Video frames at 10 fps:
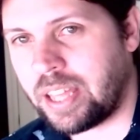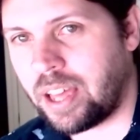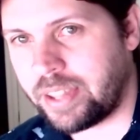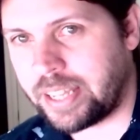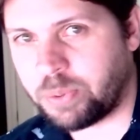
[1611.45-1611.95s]

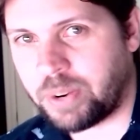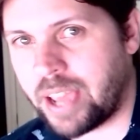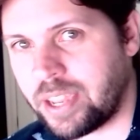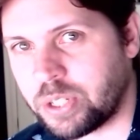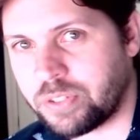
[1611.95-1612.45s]
That's what I
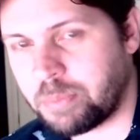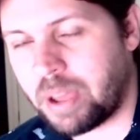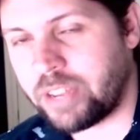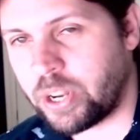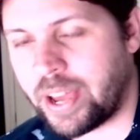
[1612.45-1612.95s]
use for my
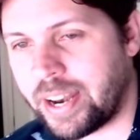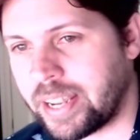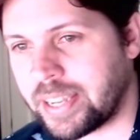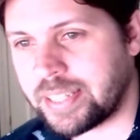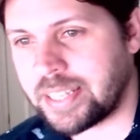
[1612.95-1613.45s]
video editing
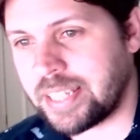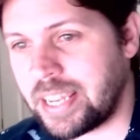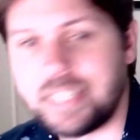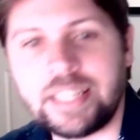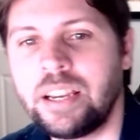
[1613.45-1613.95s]
because it's
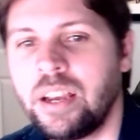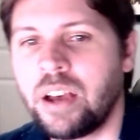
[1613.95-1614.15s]
easy.